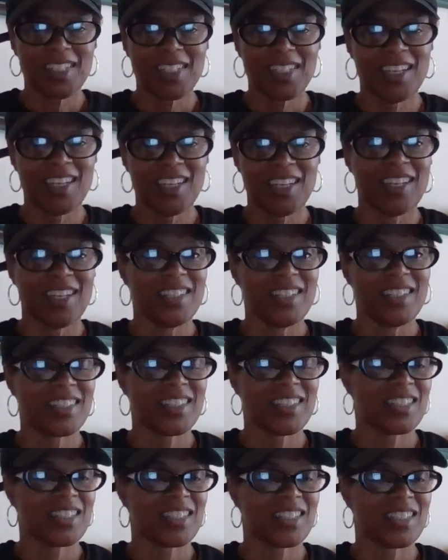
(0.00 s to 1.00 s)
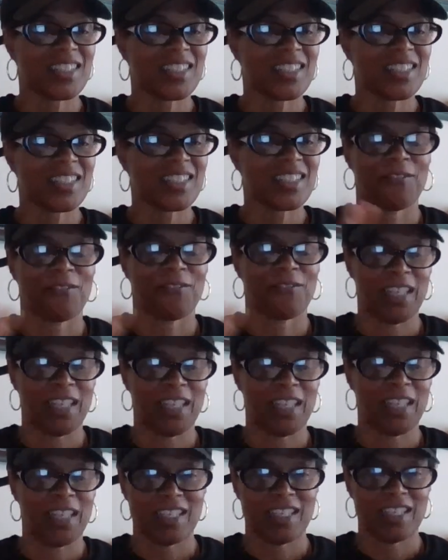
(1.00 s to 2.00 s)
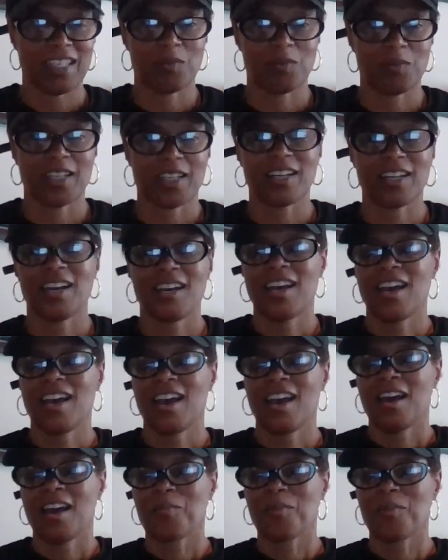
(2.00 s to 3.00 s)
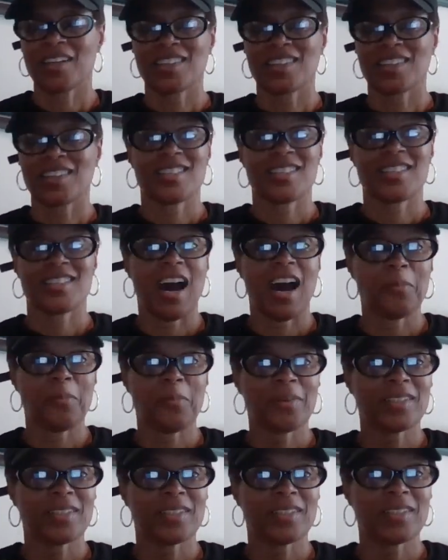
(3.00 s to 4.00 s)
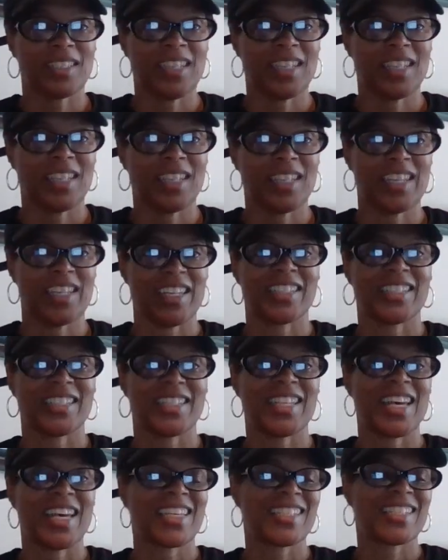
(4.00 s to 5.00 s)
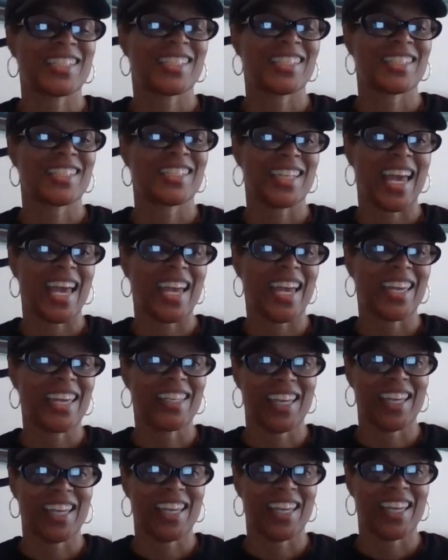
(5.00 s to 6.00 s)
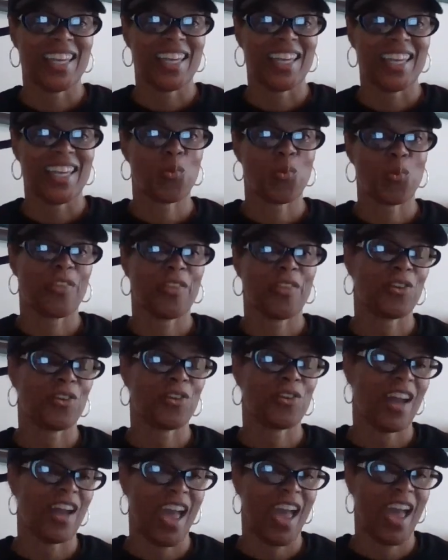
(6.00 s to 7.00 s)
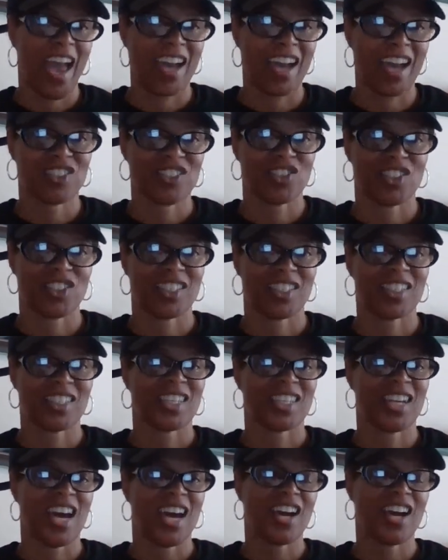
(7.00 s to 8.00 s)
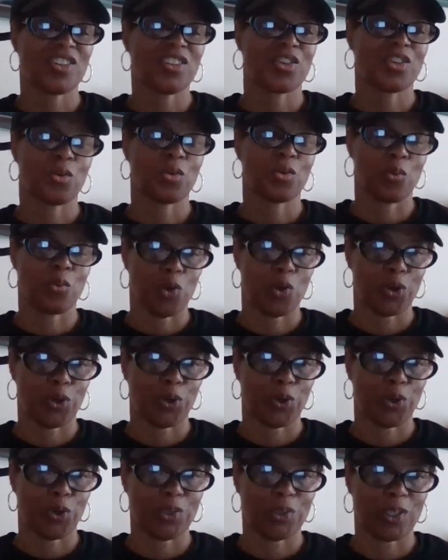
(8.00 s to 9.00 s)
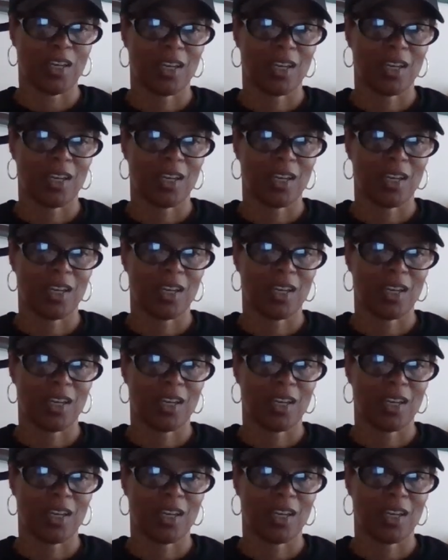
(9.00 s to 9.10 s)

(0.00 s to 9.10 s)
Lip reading: And this is going to be a fantastic week. But the topic today is say yes with your actions, not your word.